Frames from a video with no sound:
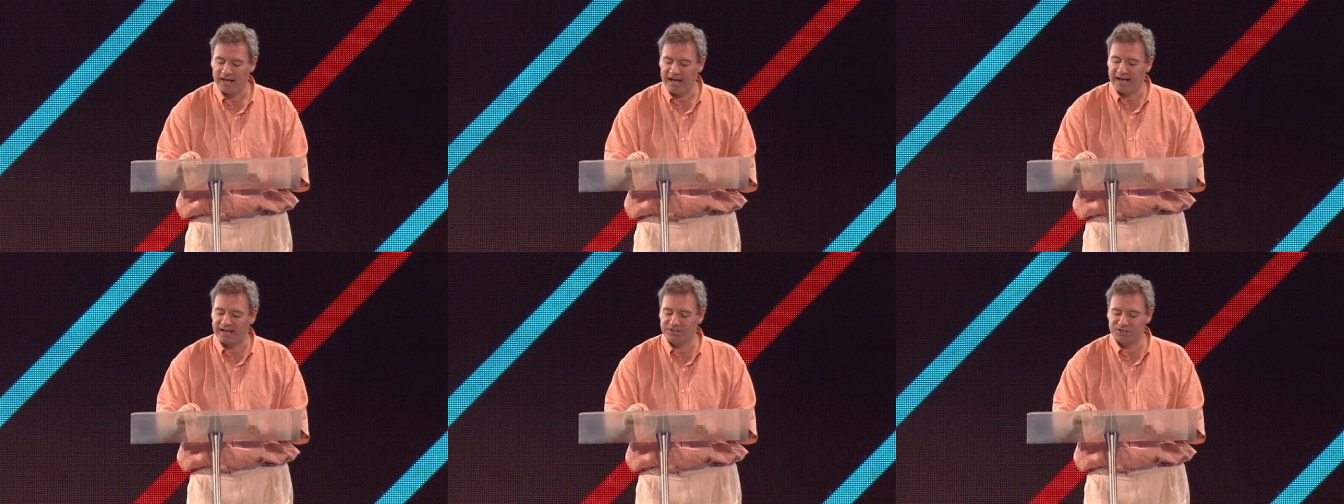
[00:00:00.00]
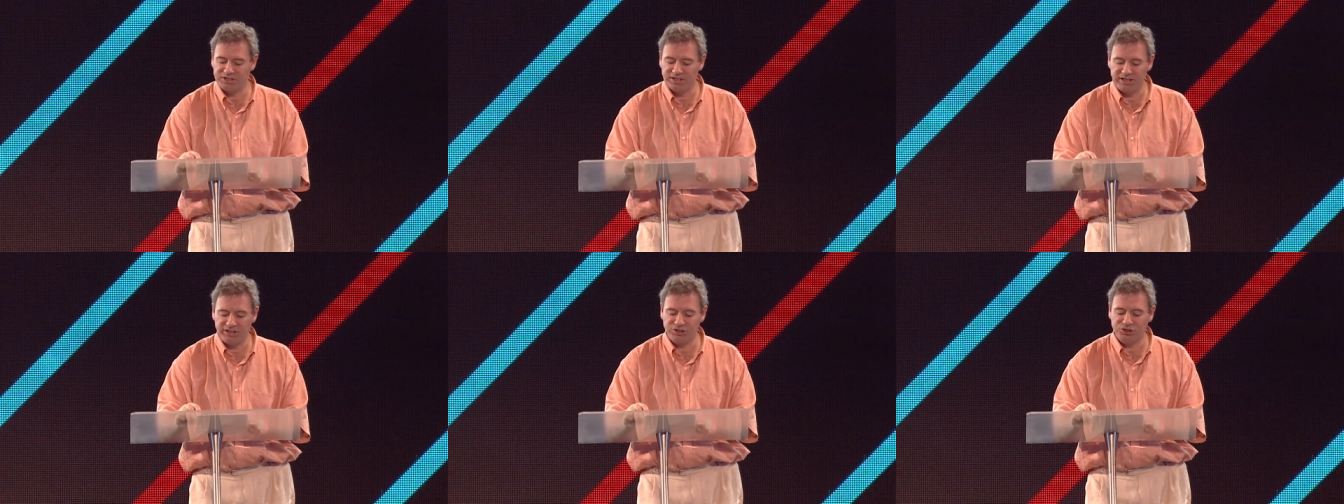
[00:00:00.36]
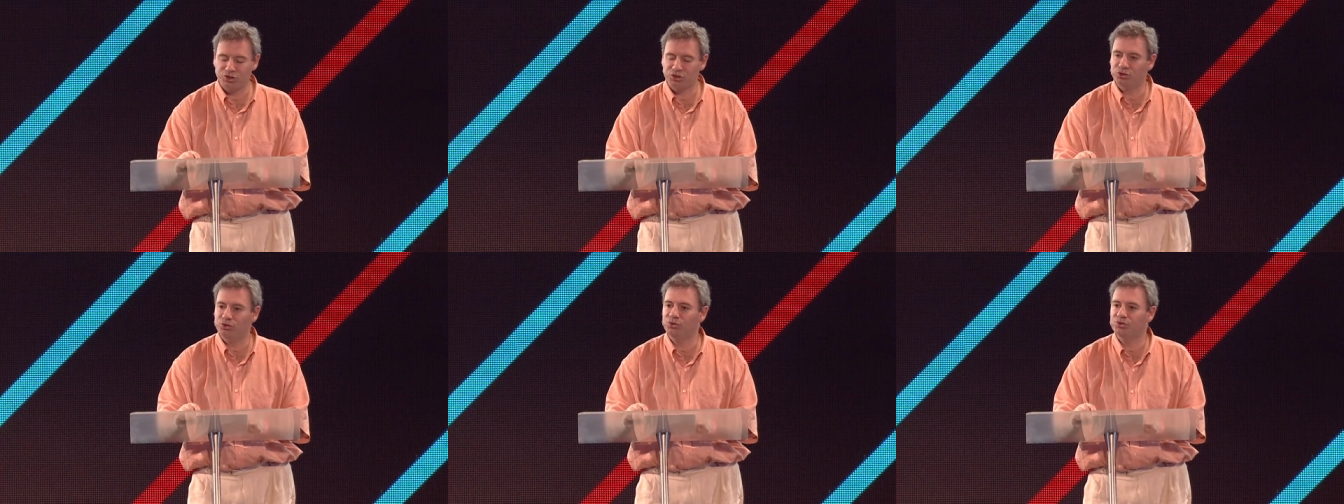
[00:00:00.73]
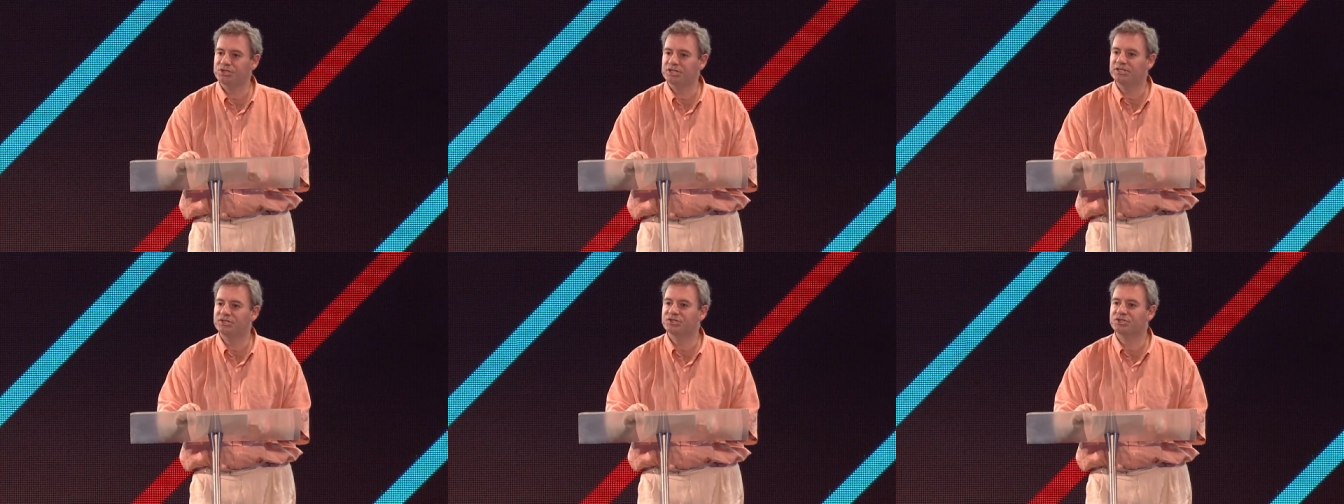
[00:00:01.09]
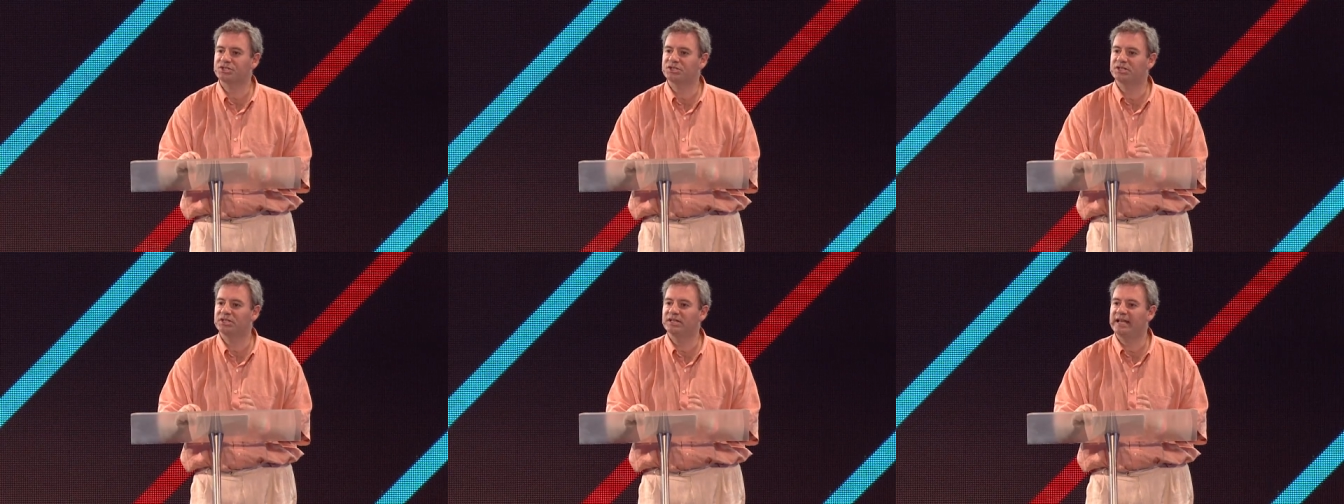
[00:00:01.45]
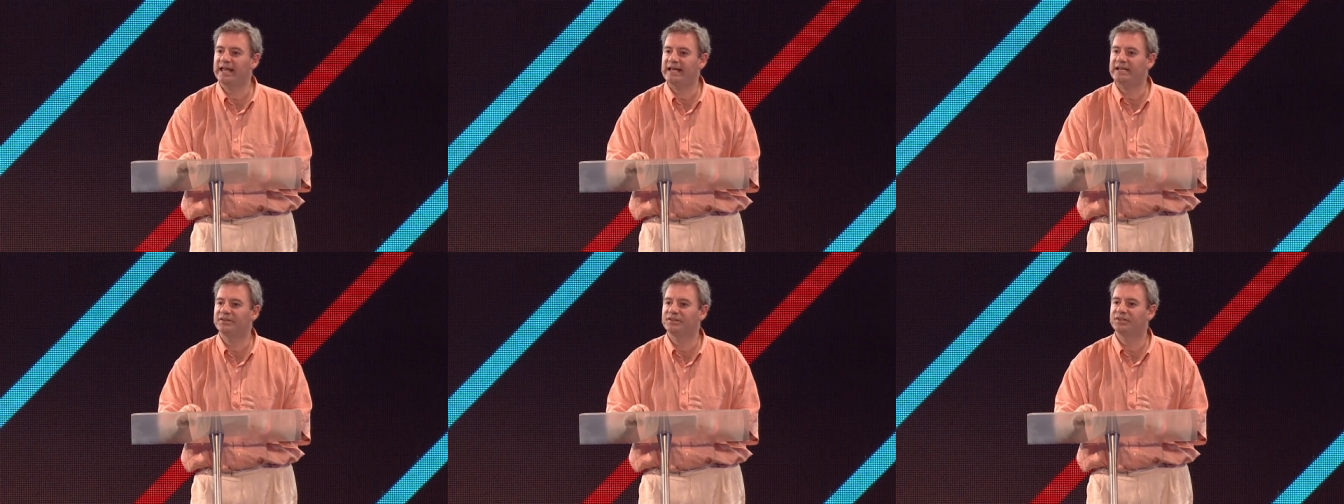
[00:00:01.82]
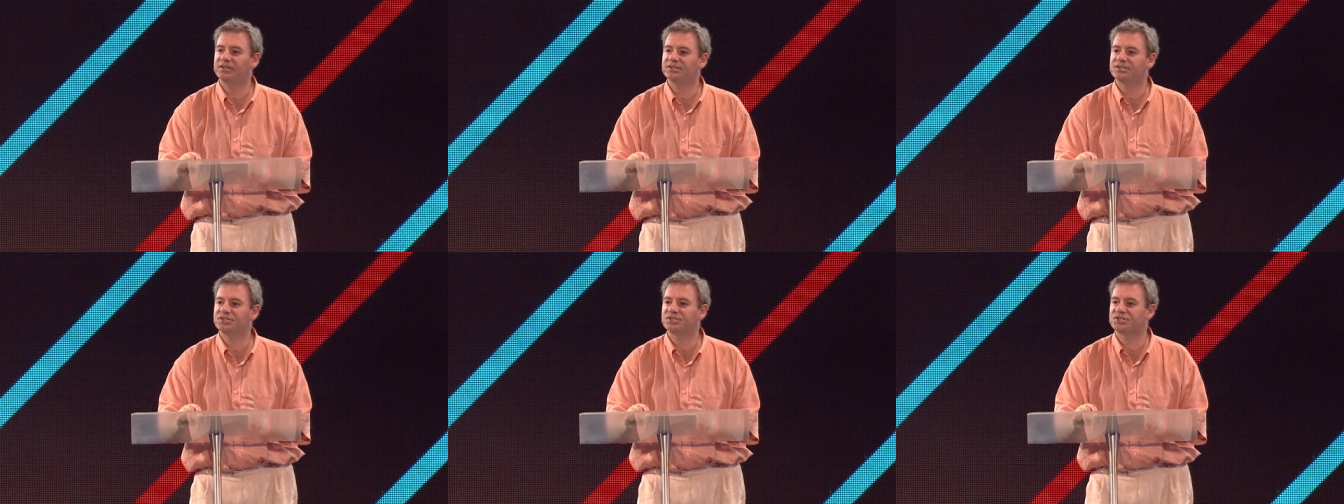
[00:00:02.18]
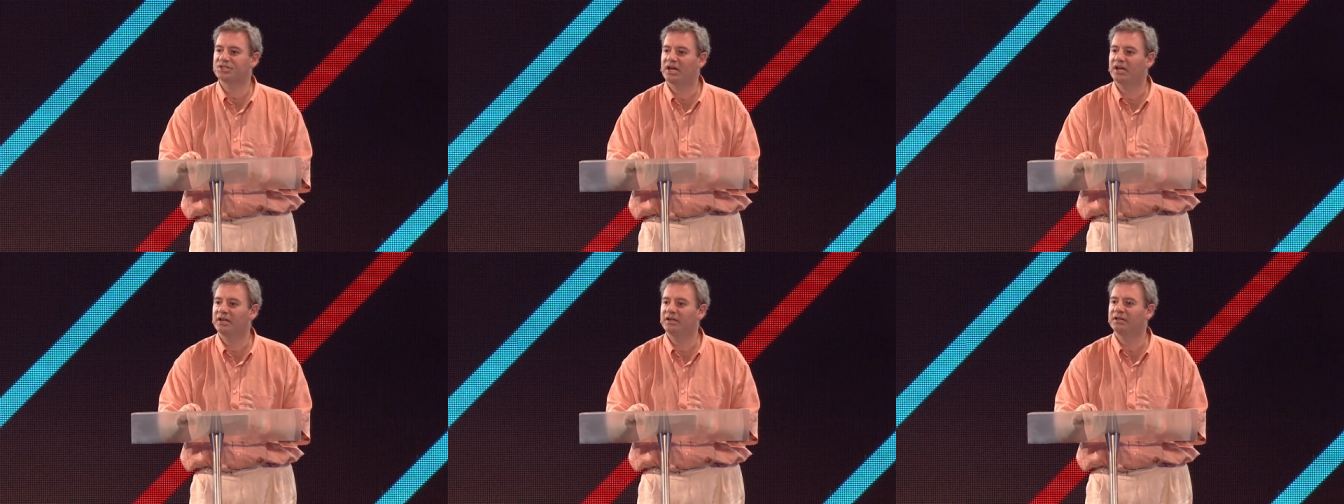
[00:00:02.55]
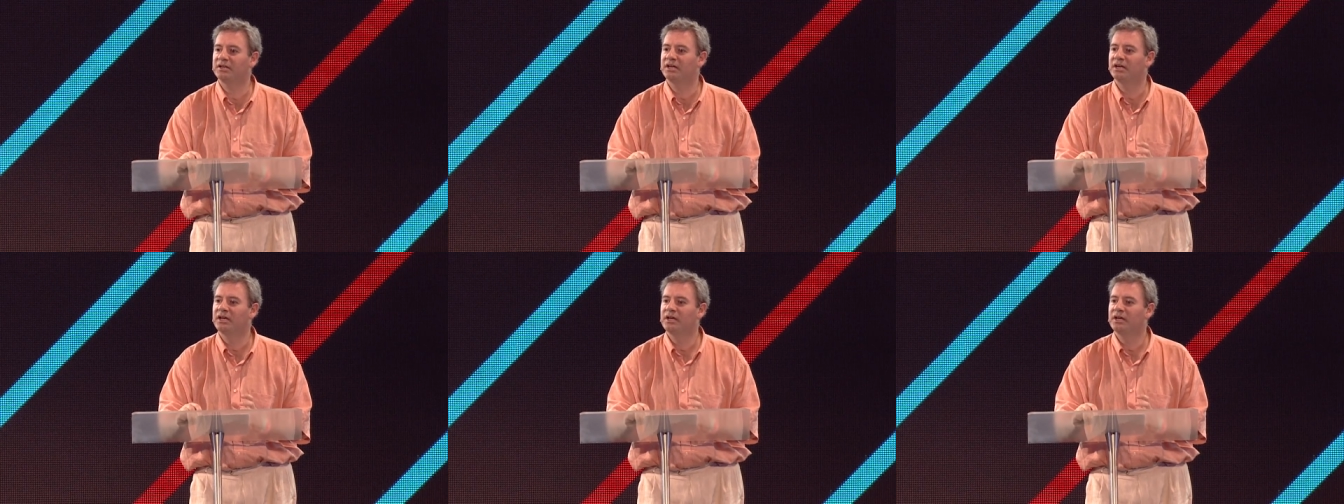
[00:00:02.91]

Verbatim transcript: and he chooses to let the Son